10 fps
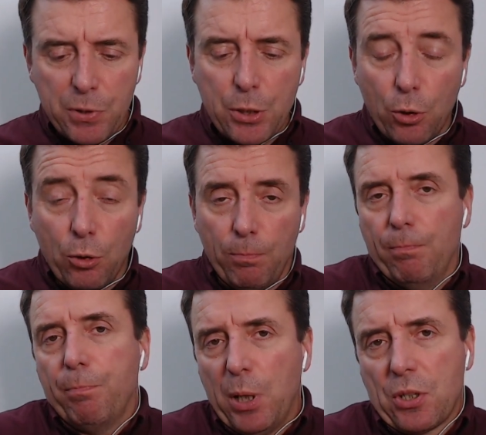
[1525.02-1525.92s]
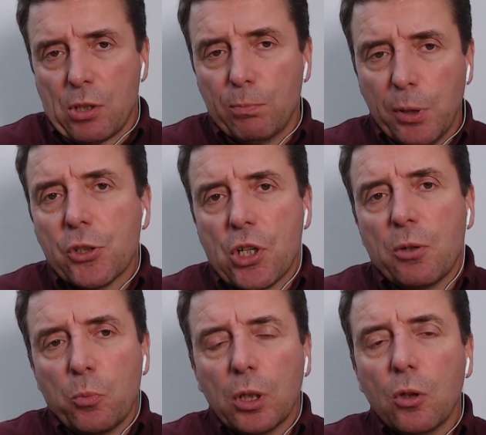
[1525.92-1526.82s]
Your personal
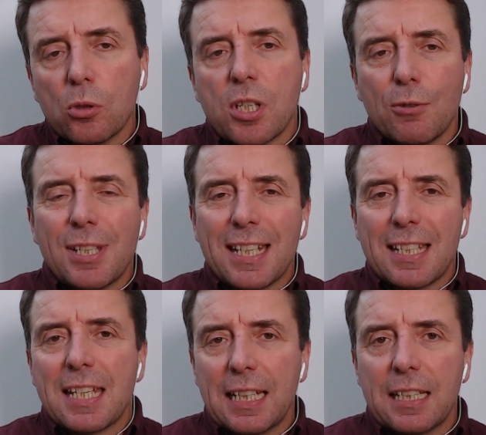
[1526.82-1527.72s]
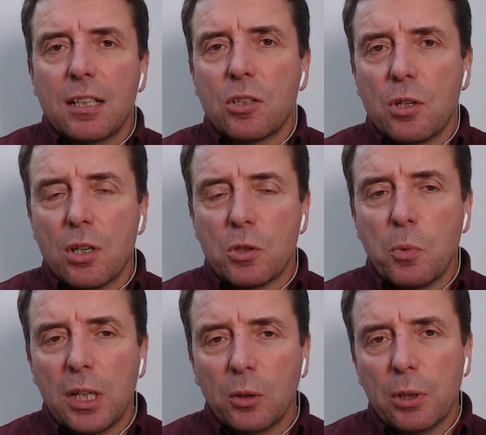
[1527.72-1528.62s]
budget will also dictate as
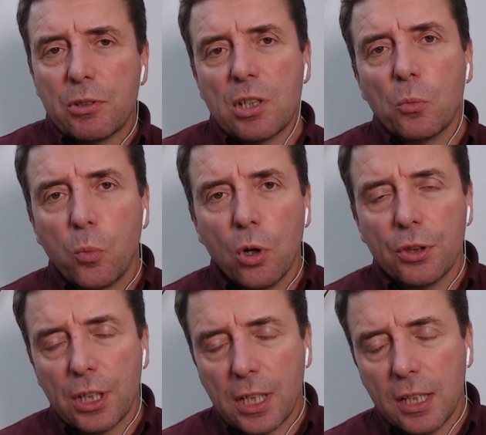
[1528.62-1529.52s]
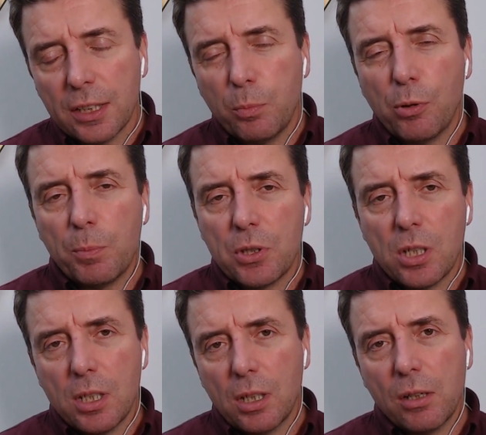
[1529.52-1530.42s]
well, won't it? What the kind of
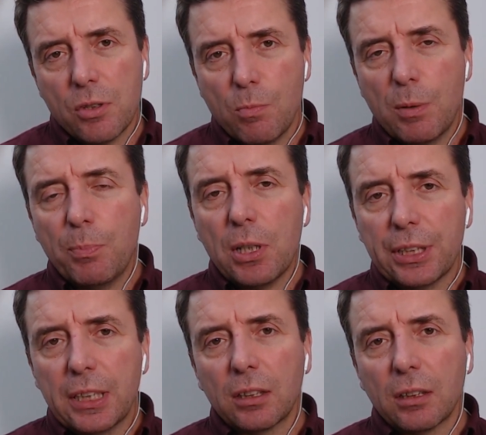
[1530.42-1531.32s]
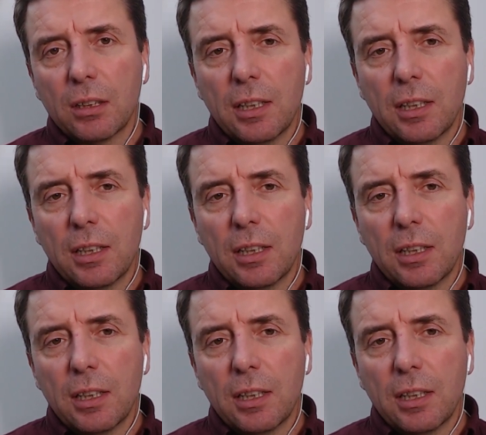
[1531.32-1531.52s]
property you're going to be buying,